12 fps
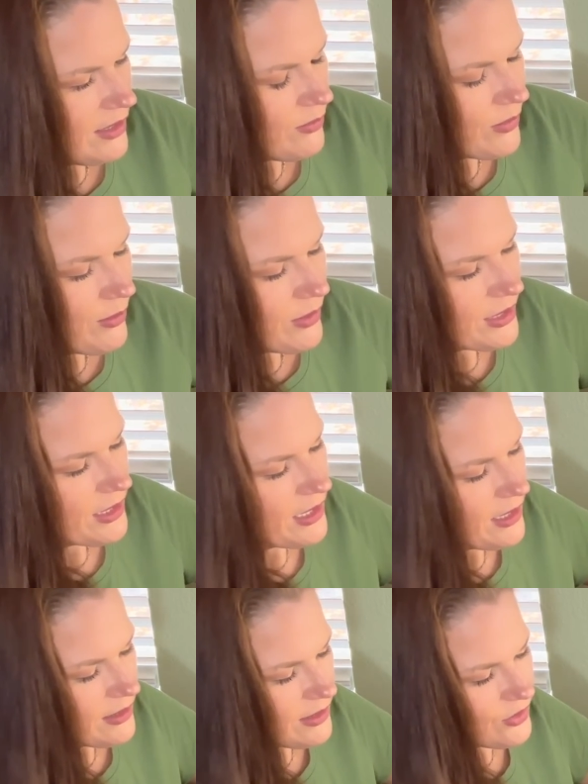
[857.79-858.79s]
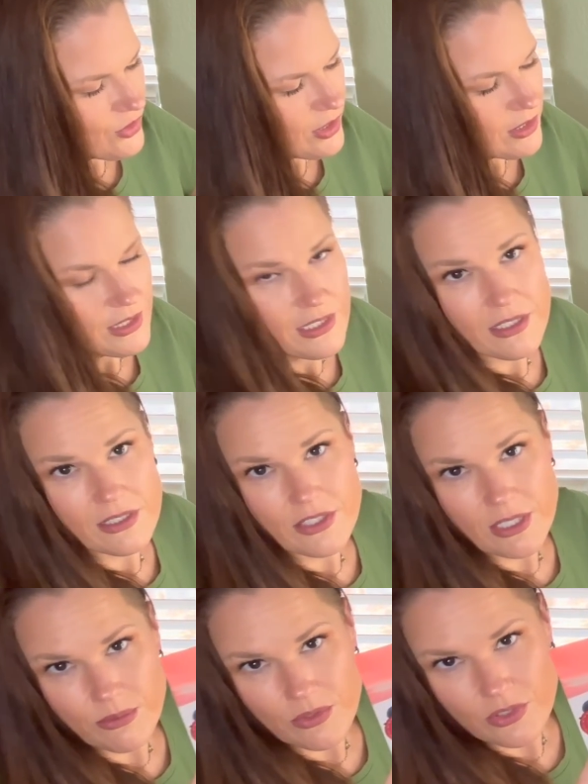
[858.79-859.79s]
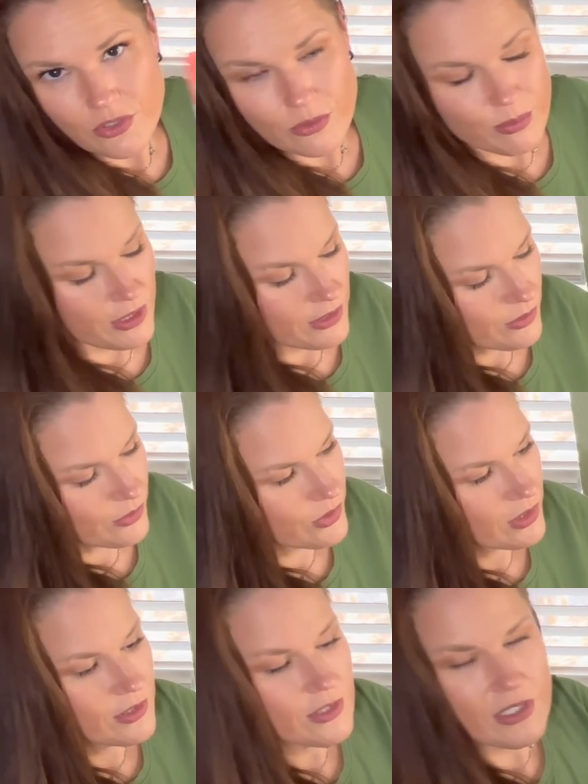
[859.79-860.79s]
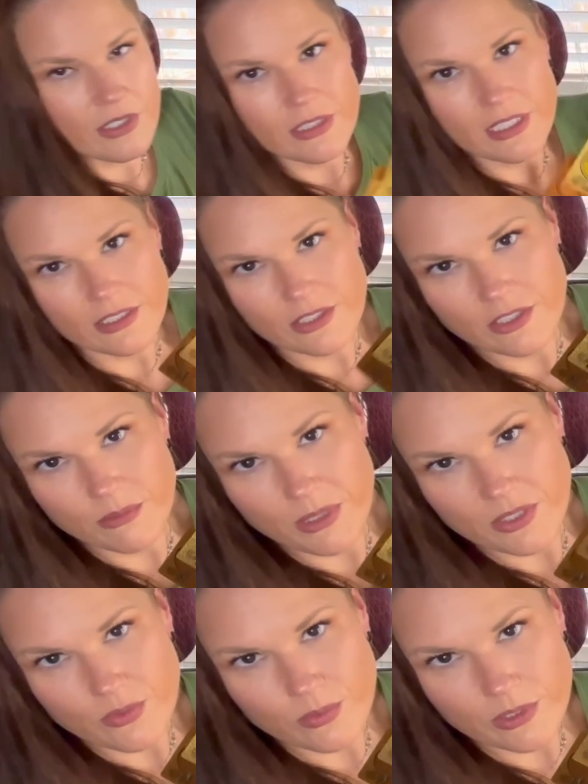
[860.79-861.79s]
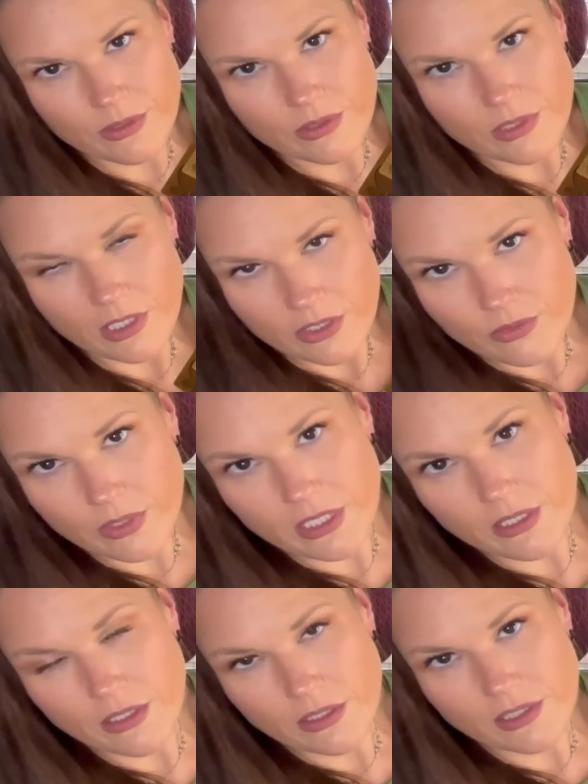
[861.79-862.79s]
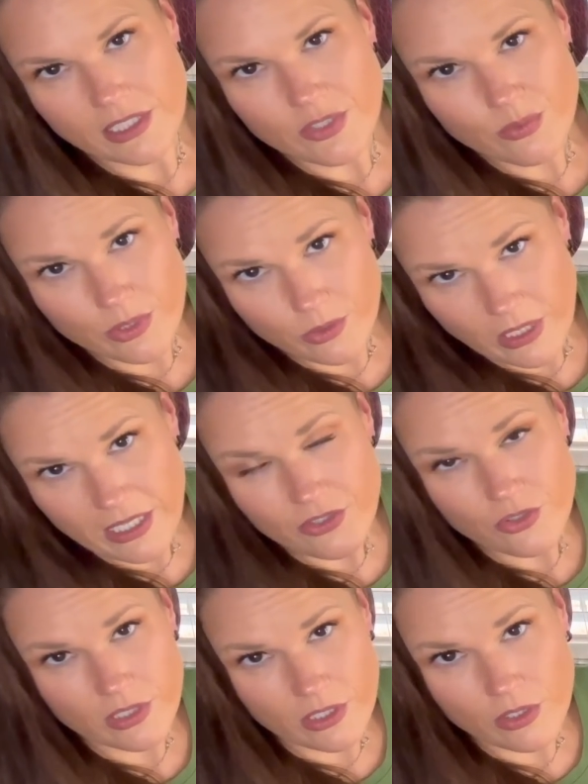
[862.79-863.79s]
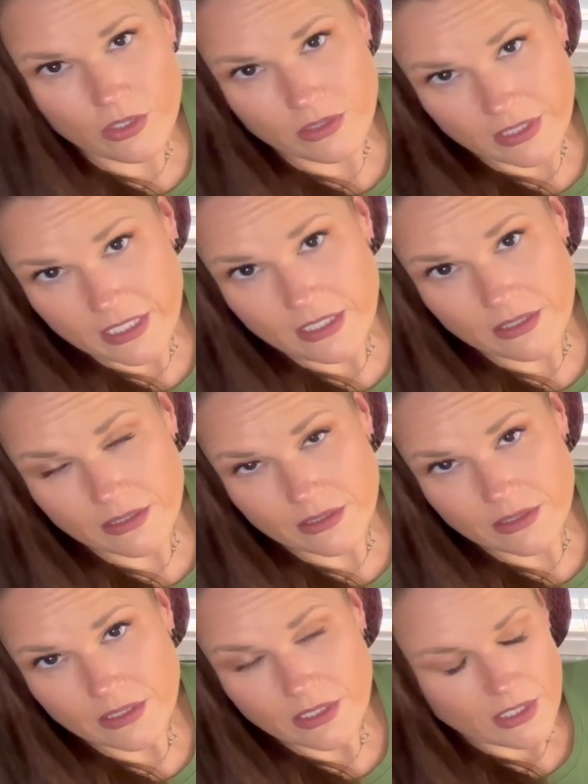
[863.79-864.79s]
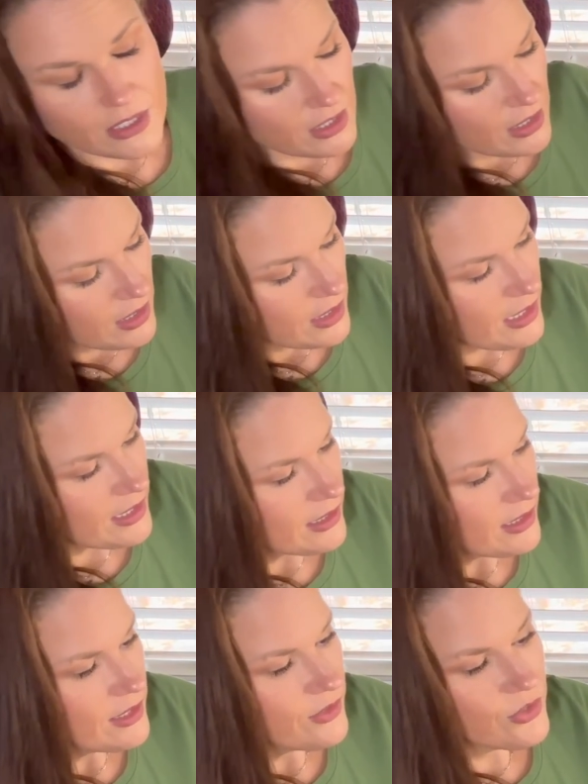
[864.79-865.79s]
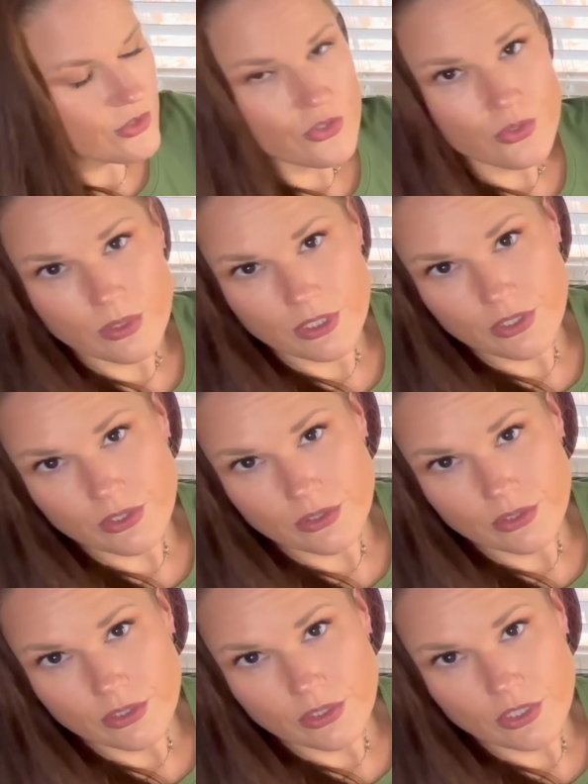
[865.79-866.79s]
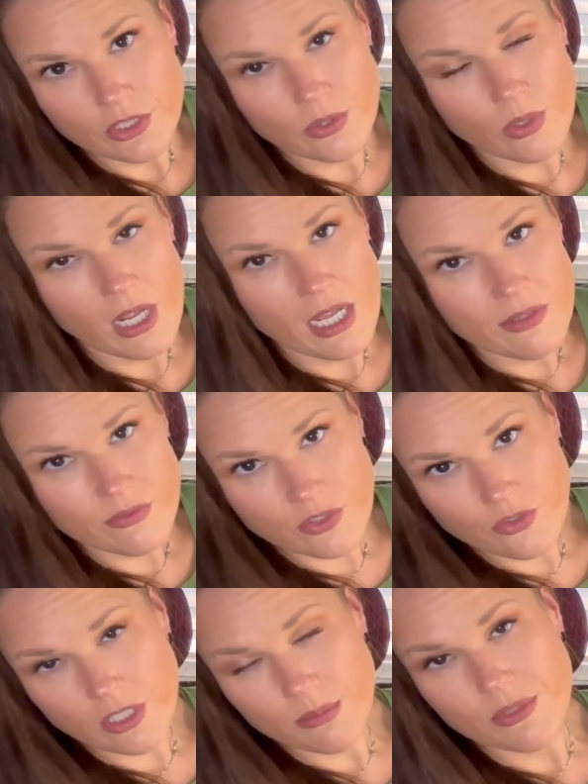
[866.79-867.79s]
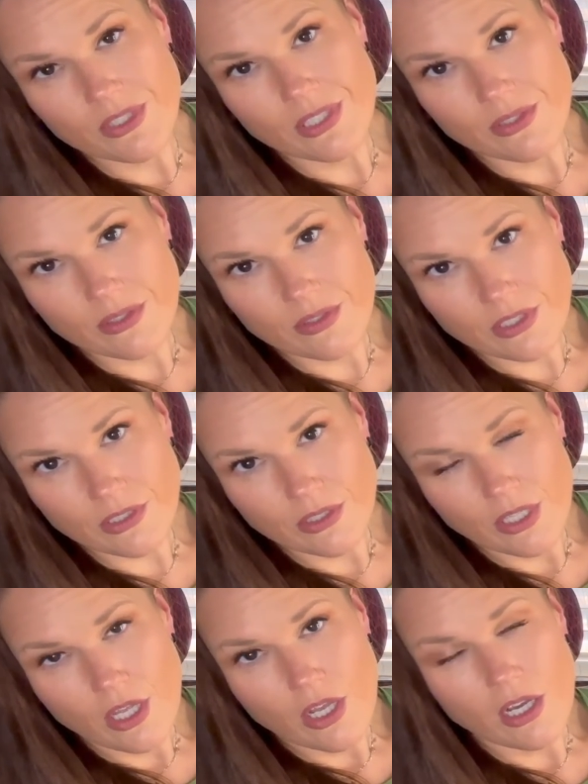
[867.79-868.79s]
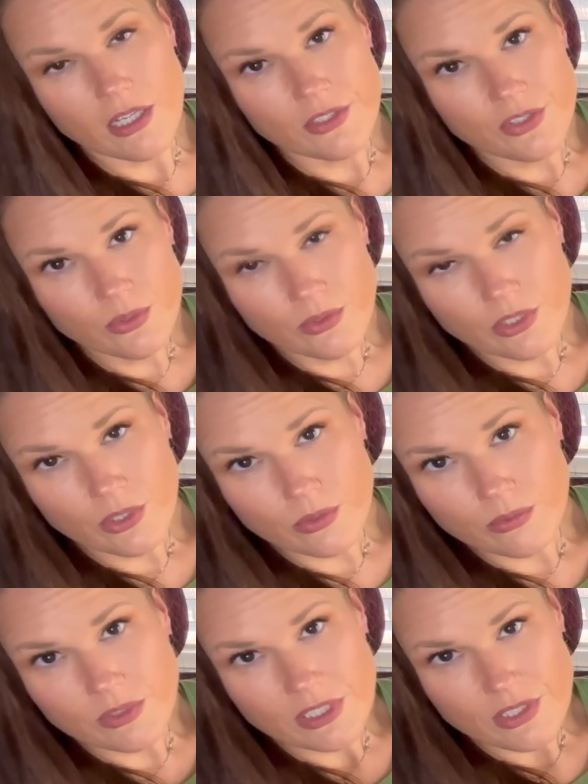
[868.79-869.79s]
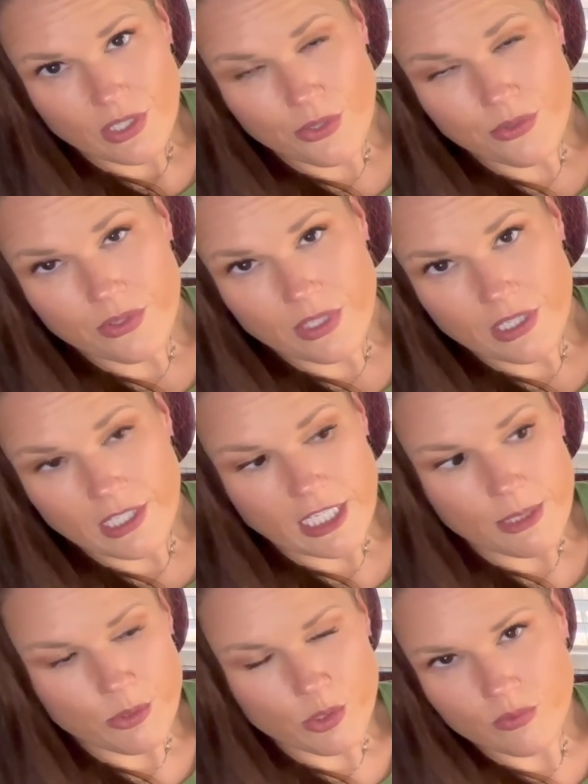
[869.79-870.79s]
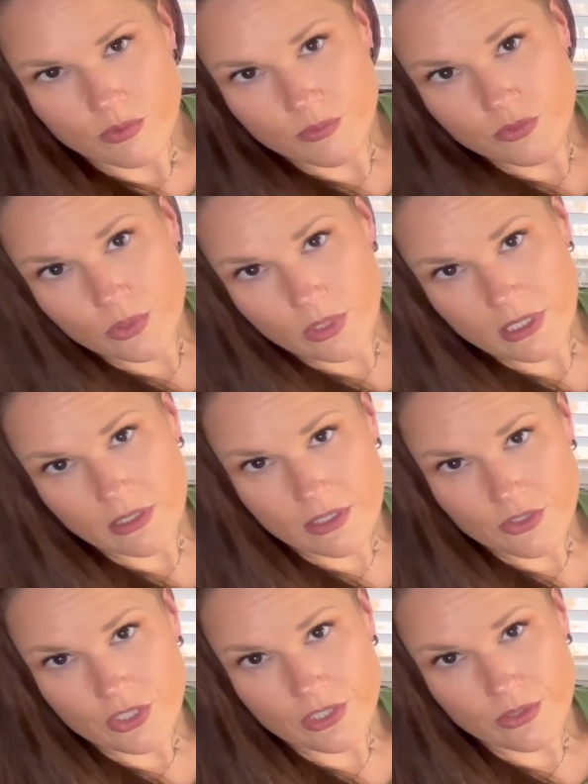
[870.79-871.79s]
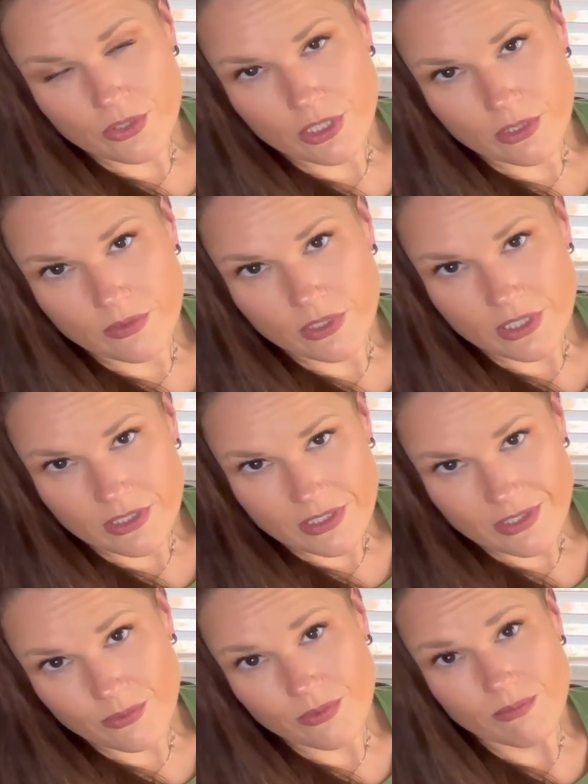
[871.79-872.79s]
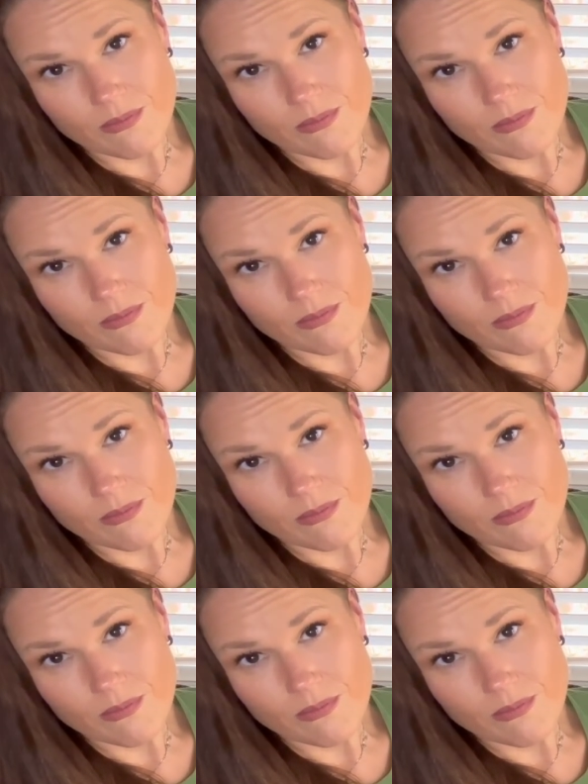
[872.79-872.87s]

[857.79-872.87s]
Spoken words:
we want to take this juggling concept of the Two of Pentacles, consolidate it to the best one. I agree. That's where you actually are leaning. And it is your choice. You don't have to drop this other thing. I do know this other thing keeps you from fully launching yourself into this